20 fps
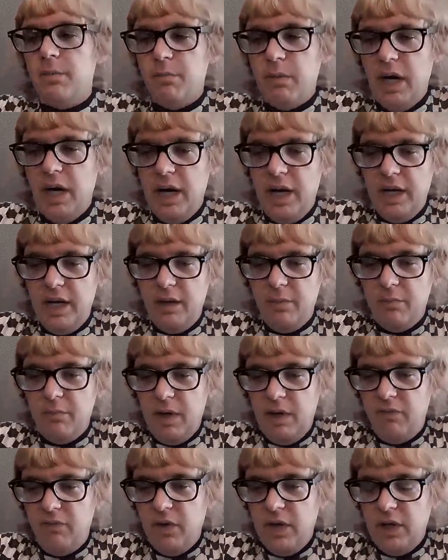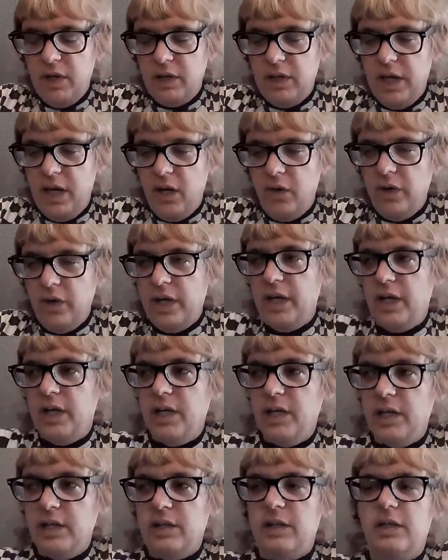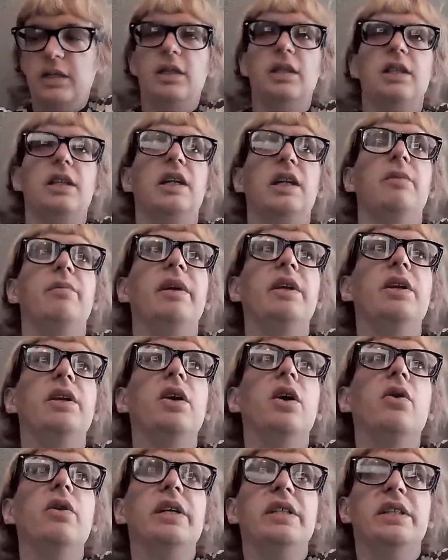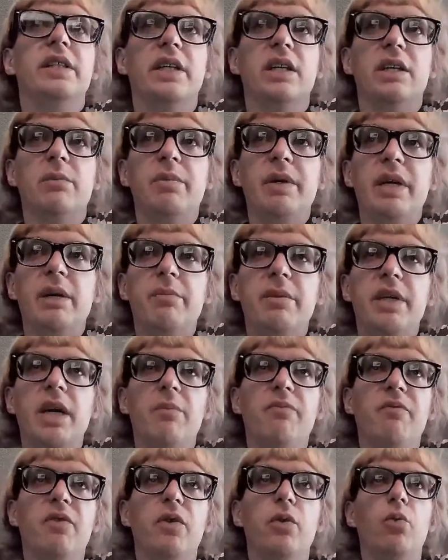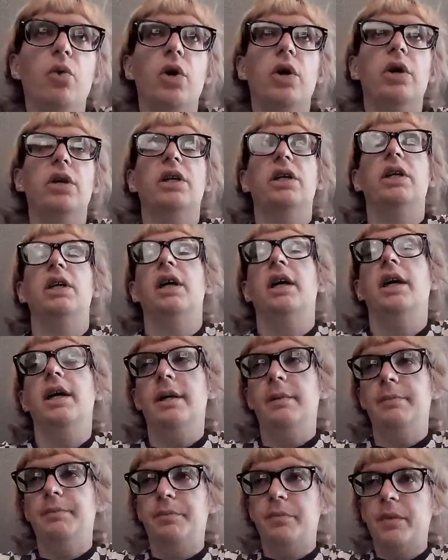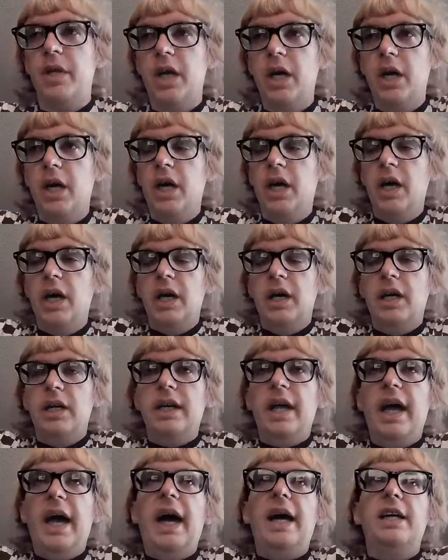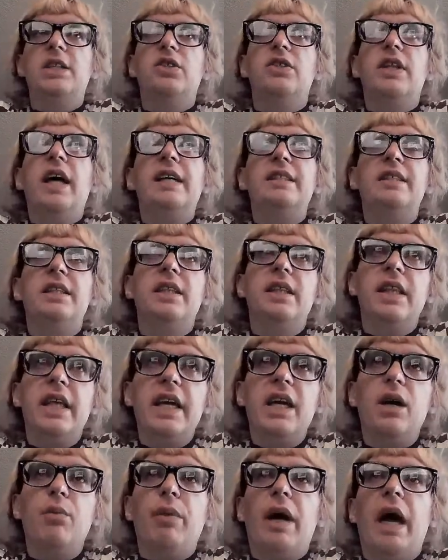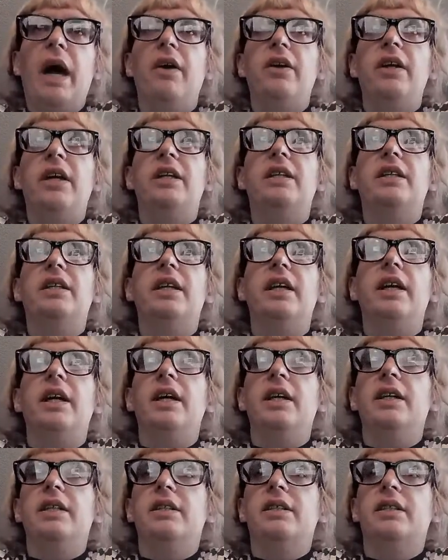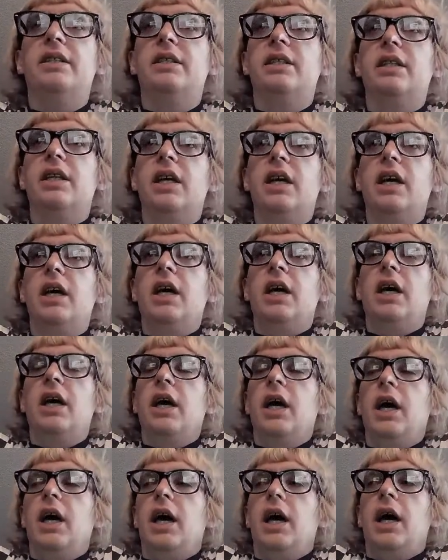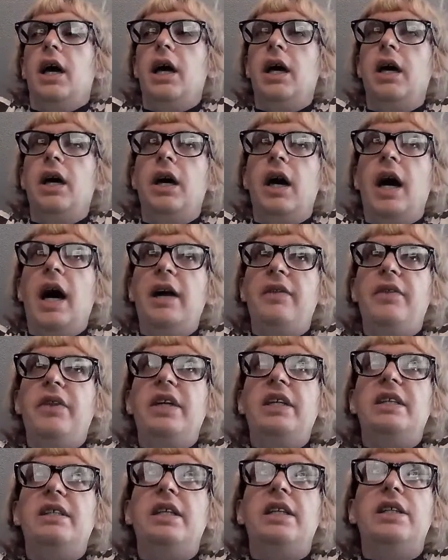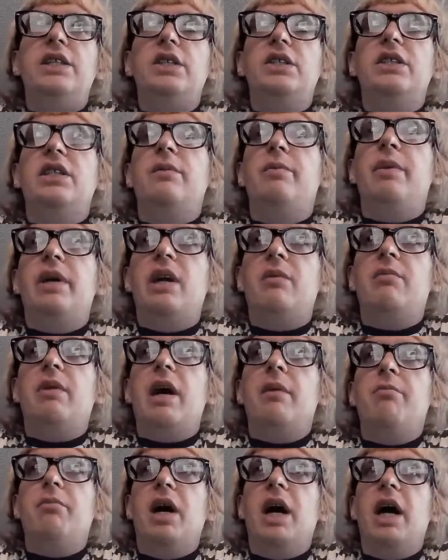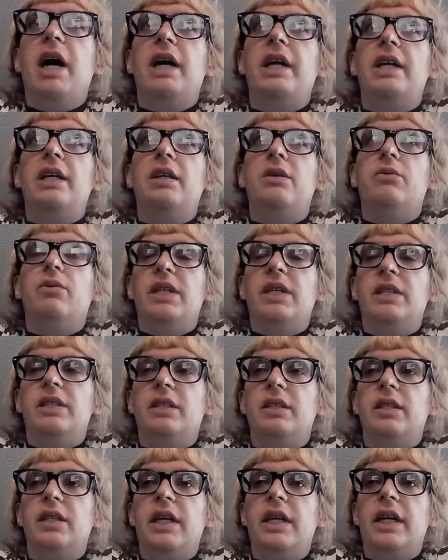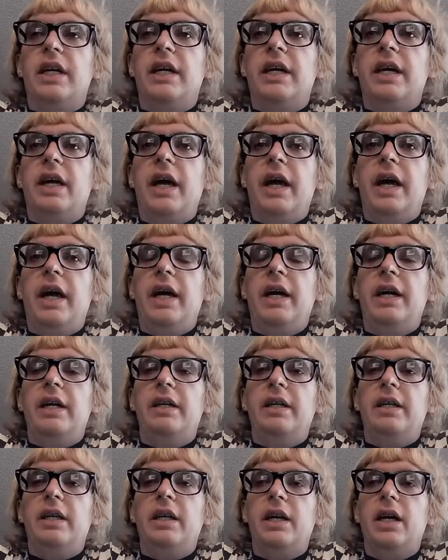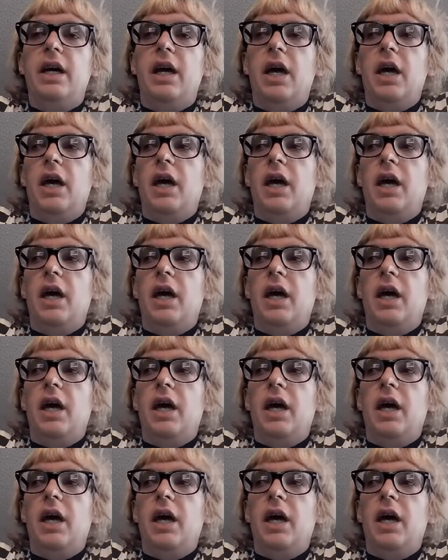My friend Larry is letting me know he's going to pick me up for work. So that's the thing about it is these issues have been on my mind recently, and